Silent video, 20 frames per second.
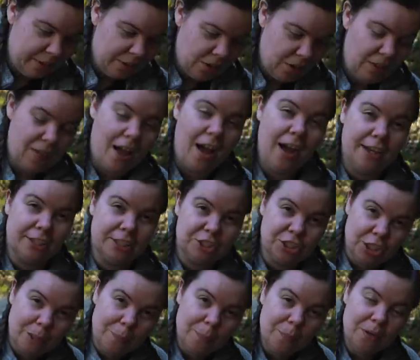They're a lot
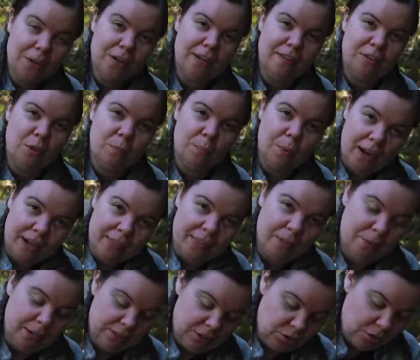cheaper if you buy
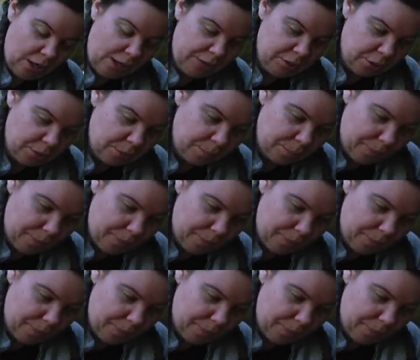them as tractor